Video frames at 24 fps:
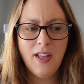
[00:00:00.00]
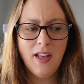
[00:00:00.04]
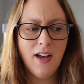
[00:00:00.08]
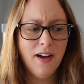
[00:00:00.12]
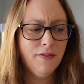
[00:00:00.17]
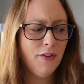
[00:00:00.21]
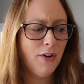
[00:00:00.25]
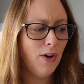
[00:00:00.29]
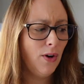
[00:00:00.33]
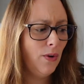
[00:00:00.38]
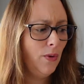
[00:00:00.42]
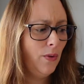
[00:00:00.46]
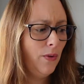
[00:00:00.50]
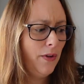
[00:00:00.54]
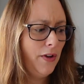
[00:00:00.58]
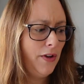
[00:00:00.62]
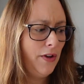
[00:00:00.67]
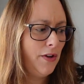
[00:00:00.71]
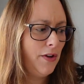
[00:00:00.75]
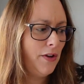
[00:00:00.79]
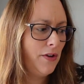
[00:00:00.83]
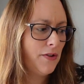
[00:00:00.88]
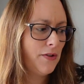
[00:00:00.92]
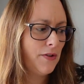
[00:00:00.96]
I've got all the
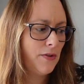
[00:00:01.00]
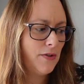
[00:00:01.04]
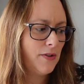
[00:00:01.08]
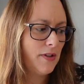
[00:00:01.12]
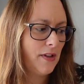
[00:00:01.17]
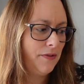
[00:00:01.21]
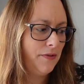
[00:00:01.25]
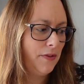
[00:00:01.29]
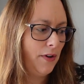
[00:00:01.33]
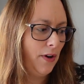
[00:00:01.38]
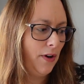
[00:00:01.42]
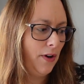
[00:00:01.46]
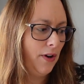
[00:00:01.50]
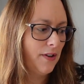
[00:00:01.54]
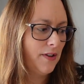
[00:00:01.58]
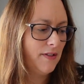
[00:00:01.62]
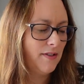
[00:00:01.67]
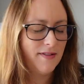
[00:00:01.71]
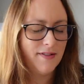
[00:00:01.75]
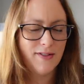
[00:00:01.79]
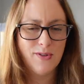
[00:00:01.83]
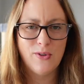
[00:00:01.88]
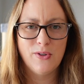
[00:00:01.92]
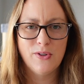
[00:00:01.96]
usuals. I've
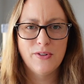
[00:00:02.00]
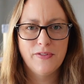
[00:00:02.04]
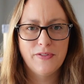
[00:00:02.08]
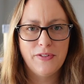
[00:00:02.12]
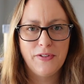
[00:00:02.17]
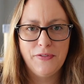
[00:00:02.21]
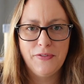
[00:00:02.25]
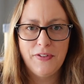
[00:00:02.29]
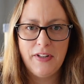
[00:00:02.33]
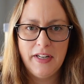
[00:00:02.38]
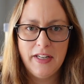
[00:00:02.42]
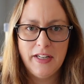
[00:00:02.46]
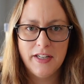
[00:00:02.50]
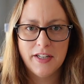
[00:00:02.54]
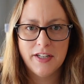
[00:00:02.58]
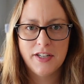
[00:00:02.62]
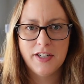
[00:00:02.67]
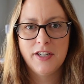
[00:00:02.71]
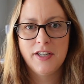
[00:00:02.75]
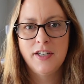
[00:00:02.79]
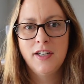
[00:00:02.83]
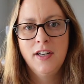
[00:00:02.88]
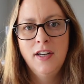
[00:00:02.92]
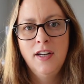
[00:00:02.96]
got sort of a
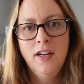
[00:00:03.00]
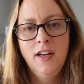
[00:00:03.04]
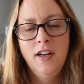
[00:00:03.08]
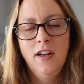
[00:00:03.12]
finish.